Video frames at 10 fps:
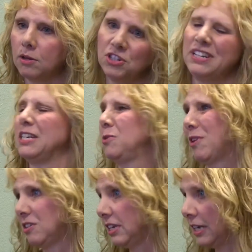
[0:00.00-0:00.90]
she takes him
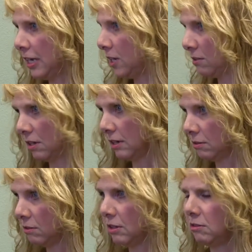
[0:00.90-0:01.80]
out to eat,
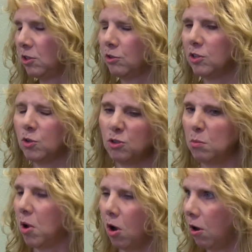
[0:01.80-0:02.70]
and they'll go to
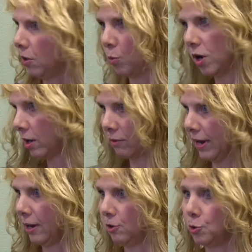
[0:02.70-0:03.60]
the mall and walk
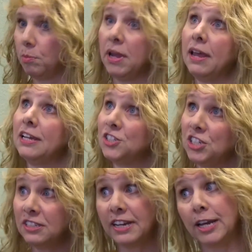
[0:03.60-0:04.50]
around. Or
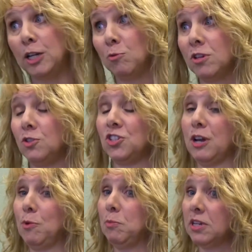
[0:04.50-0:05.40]
she's taking him clothes
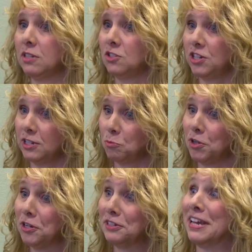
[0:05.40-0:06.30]
shopping because she has
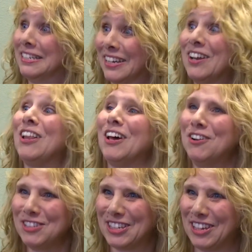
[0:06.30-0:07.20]
pretty good taste in
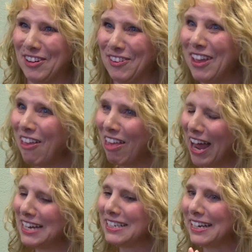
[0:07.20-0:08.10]
clothes. So
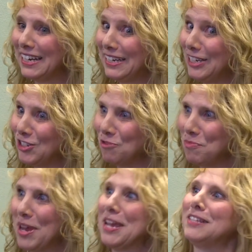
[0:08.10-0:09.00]
I say he needs
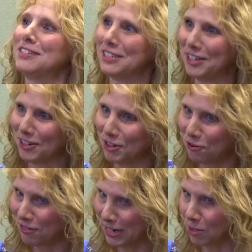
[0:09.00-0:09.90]
some pants,
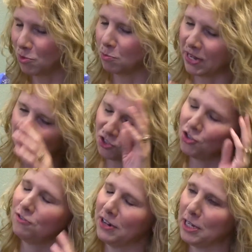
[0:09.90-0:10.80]
go find him some pants,
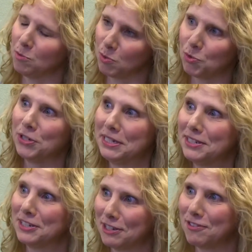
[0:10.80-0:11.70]
and she'll find him some
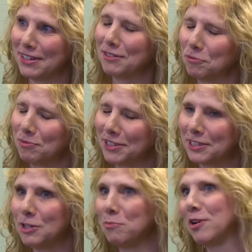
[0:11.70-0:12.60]
trendy stuff that
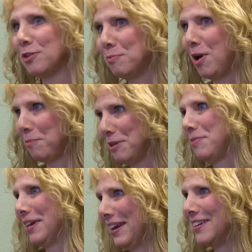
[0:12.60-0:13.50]
looks a little better than mom can
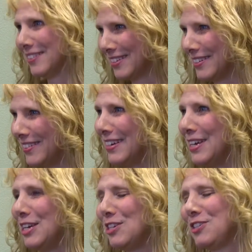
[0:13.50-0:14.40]
pick out. So
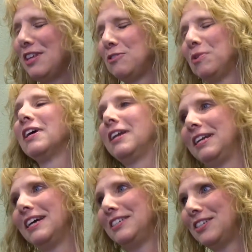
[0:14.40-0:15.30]
that's been kind
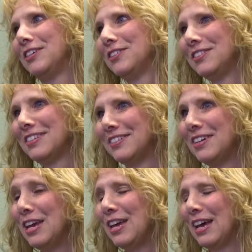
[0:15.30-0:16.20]
of nice too.
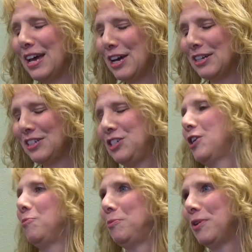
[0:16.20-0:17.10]
So she's
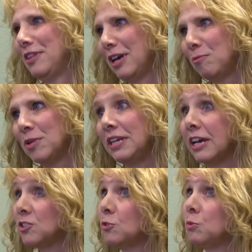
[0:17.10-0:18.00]
helping with that. But
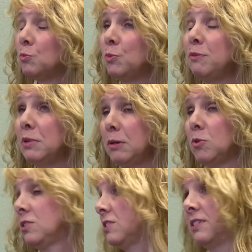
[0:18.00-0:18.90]
yeah, so we've been
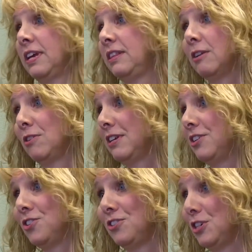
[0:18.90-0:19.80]
able to sustain that
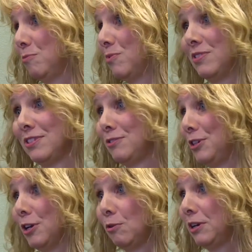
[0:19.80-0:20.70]
relationship,
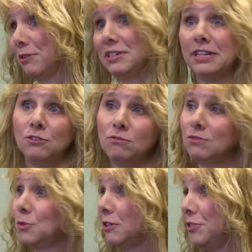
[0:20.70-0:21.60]
here at 10,
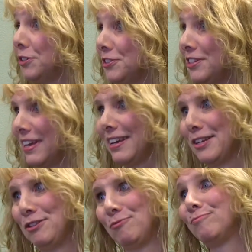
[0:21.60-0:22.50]
12 years,
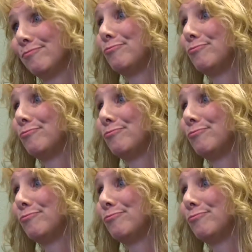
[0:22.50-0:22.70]
and